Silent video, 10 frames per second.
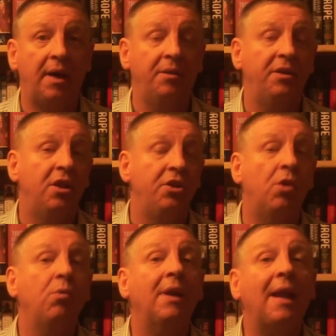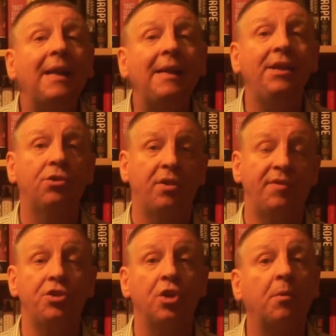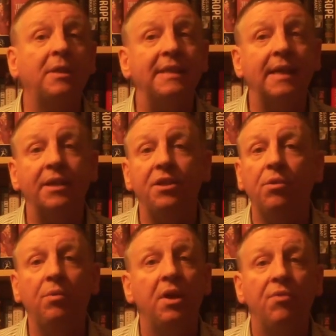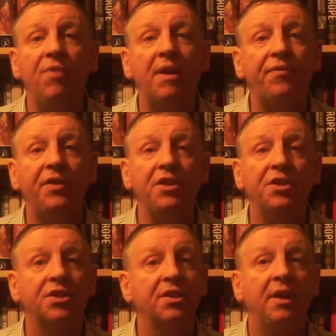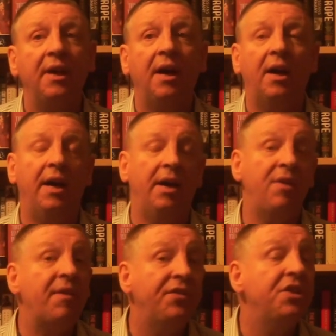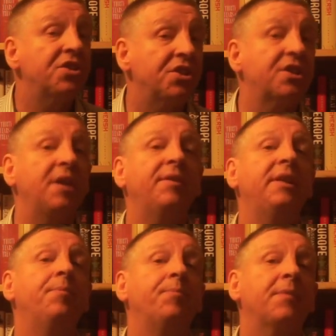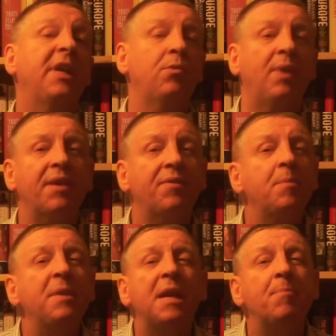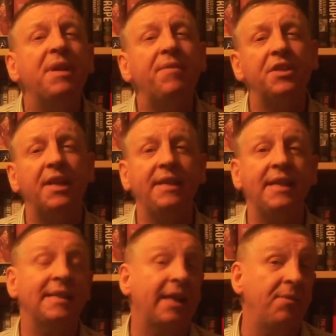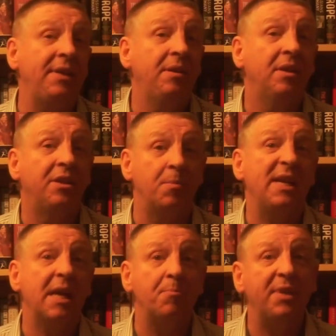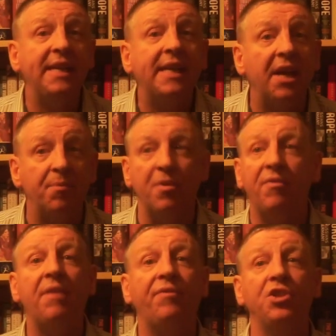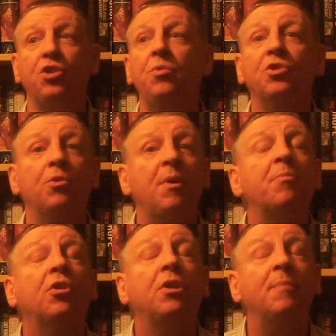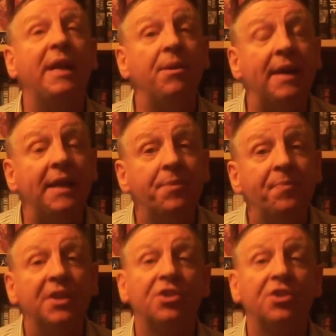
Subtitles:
And no likelihood of a job because he had no references given. He'd worked for the BNP for 10 years and the BNP gave him a reference, he was going to employ him anyway.